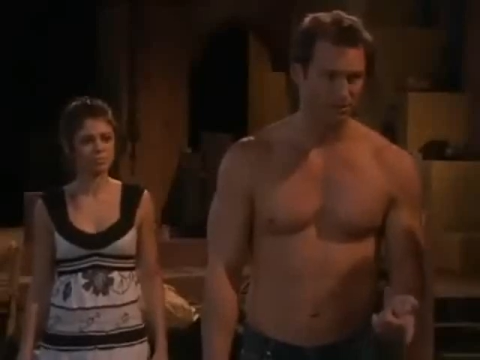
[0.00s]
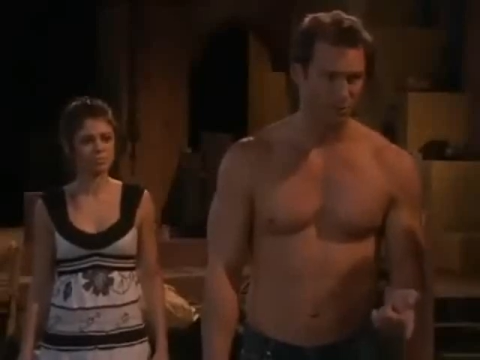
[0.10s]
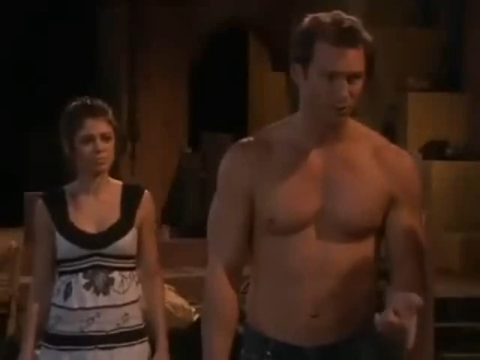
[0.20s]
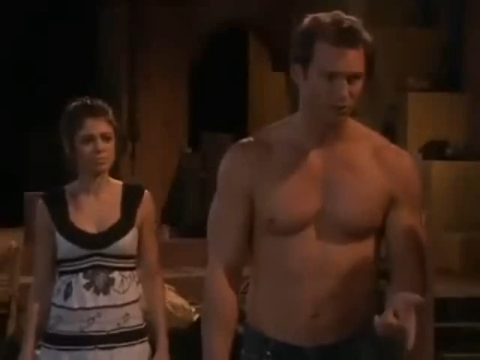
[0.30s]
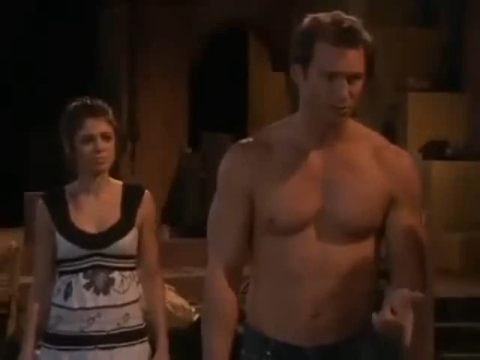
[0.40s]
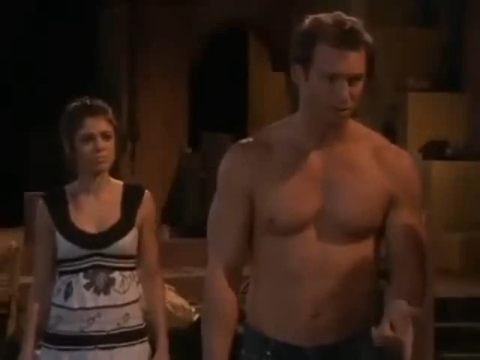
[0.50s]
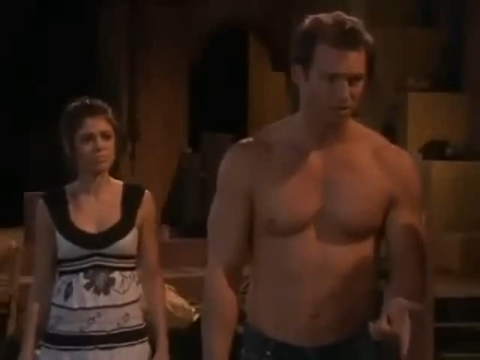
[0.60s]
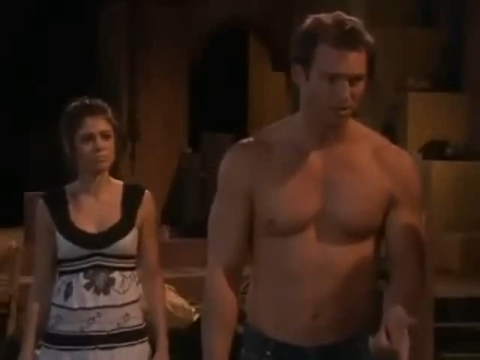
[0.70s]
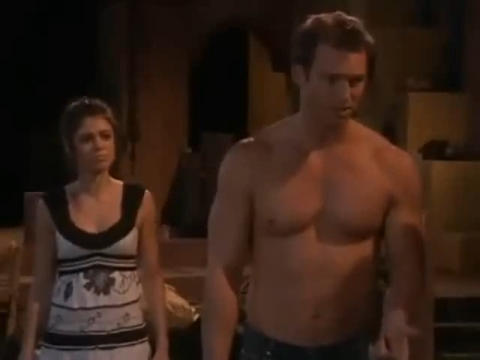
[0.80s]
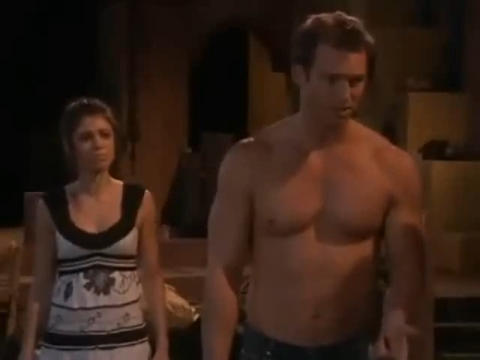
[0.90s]
Speaker 1: for the murder of
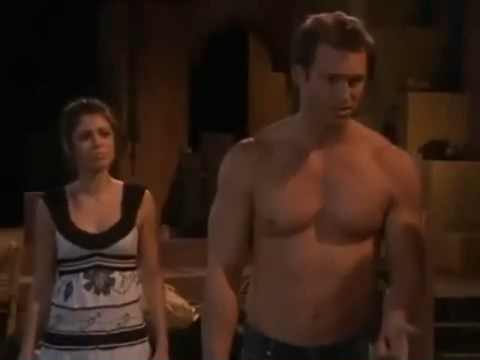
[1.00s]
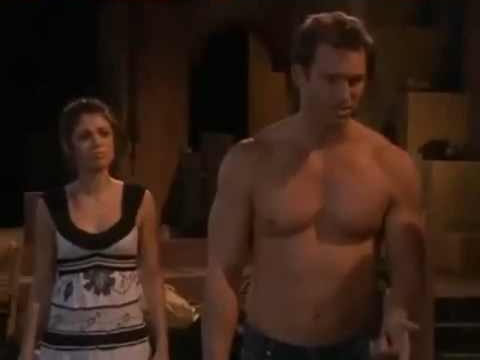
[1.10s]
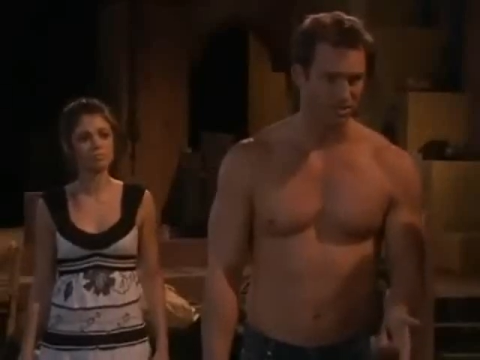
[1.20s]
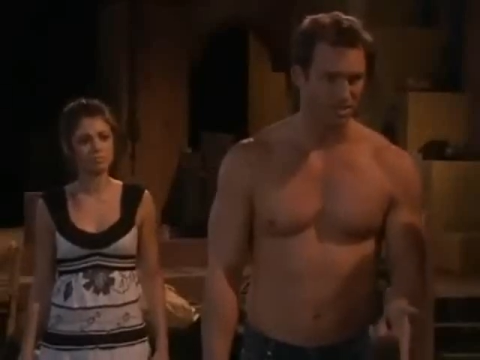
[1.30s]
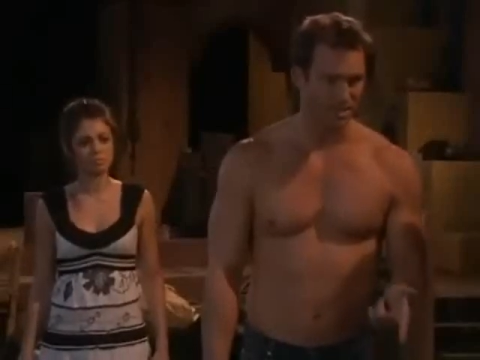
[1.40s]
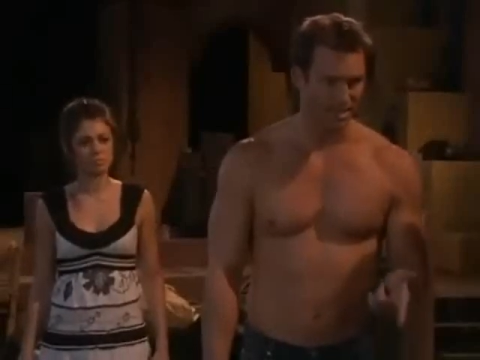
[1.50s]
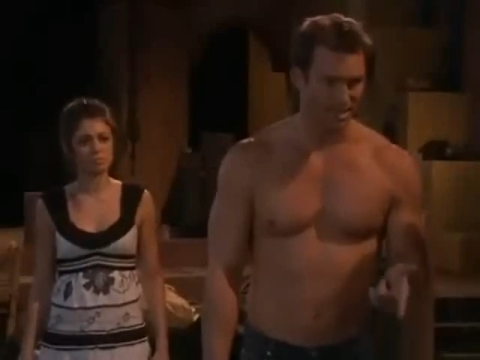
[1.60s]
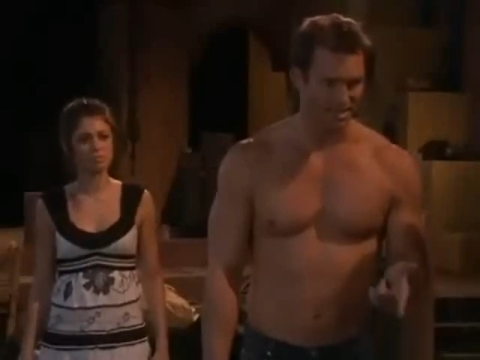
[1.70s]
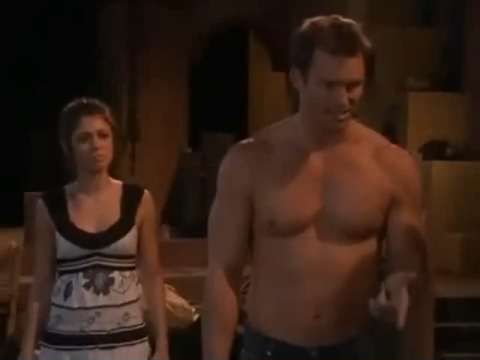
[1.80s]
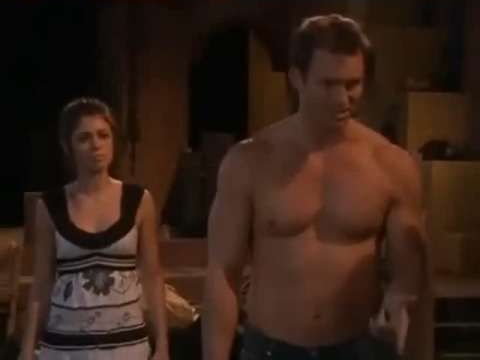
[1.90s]
Pilar's sister
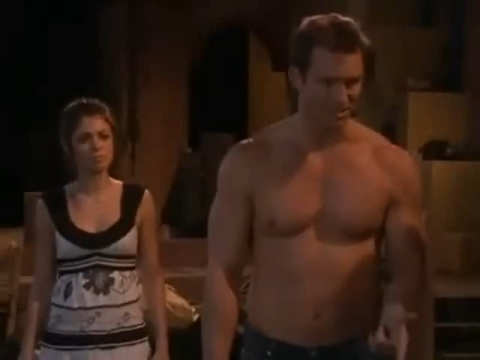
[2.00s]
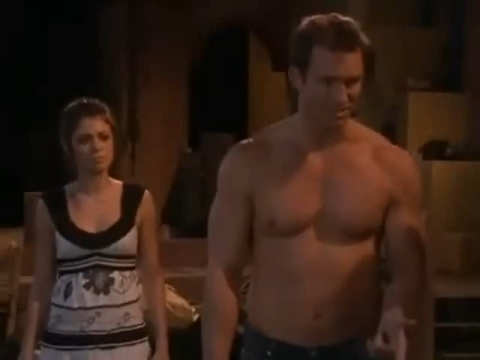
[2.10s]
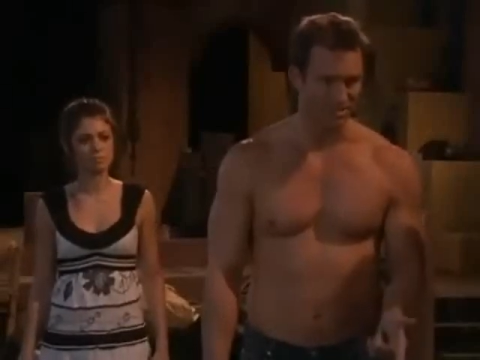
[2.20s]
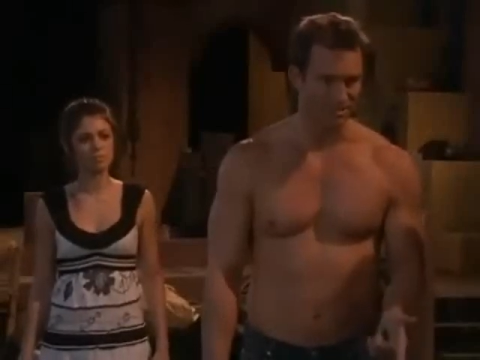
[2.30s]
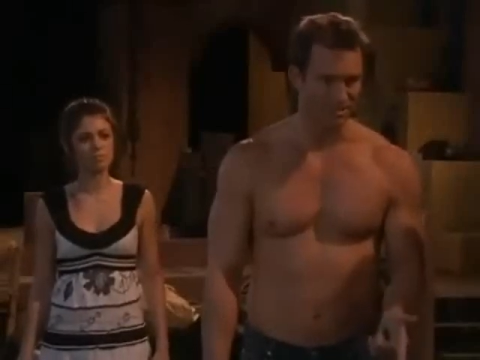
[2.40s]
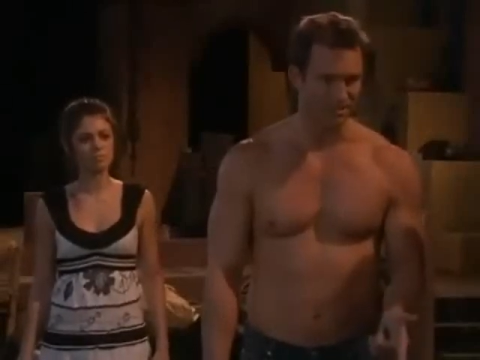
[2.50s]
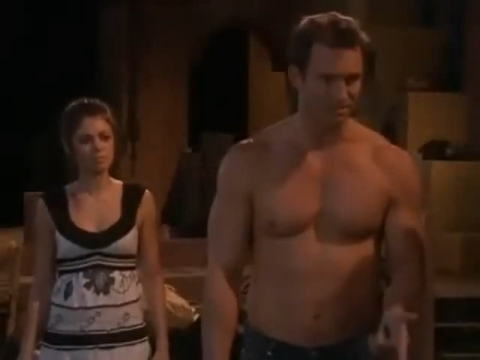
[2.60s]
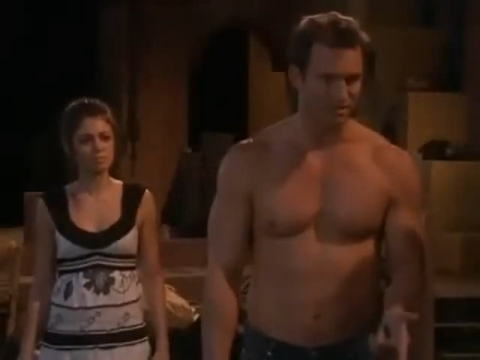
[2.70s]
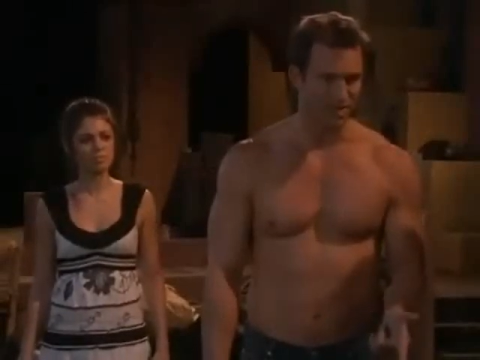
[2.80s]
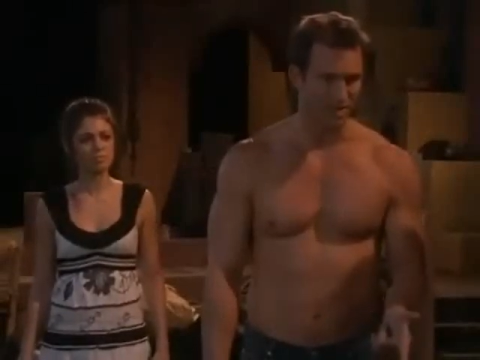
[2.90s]
and her sons.
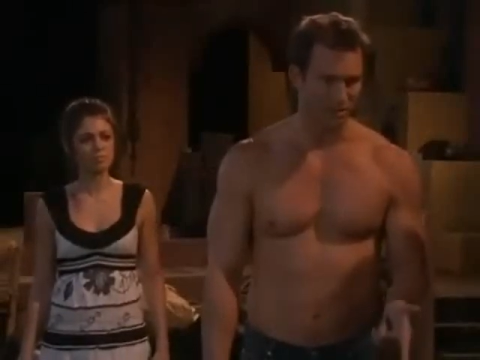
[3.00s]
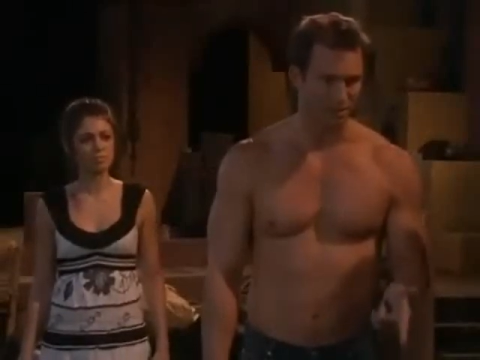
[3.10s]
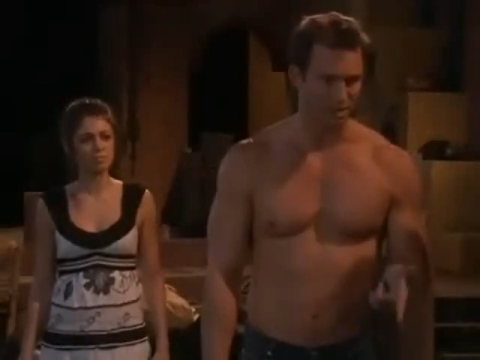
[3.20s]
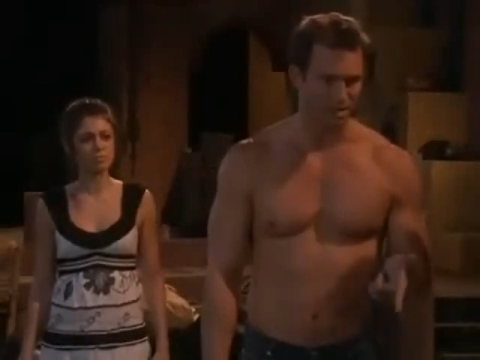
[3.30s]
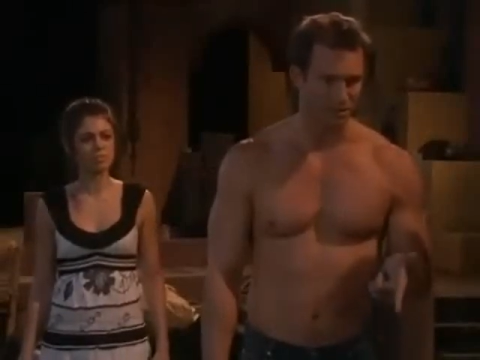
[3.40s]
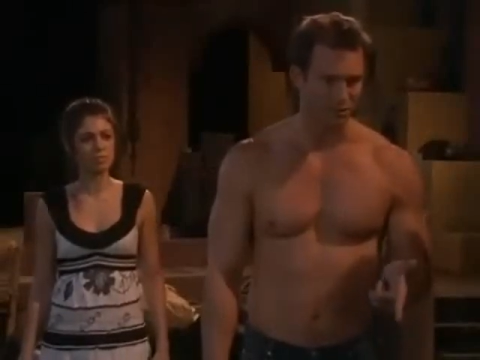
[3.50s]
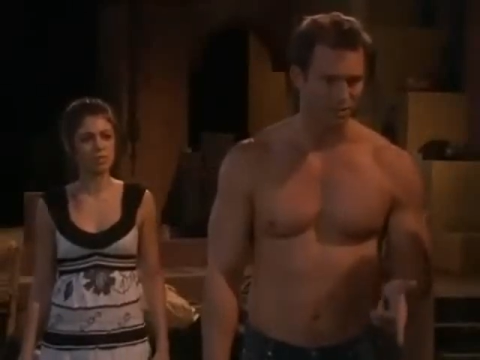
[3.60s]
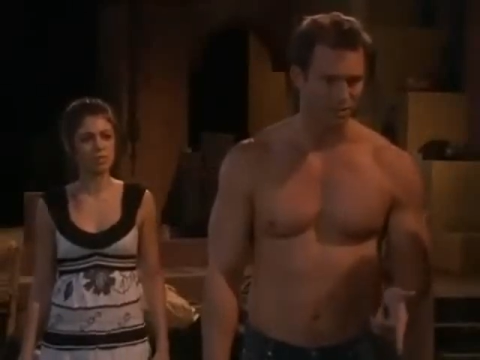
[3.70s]
And I'm going to add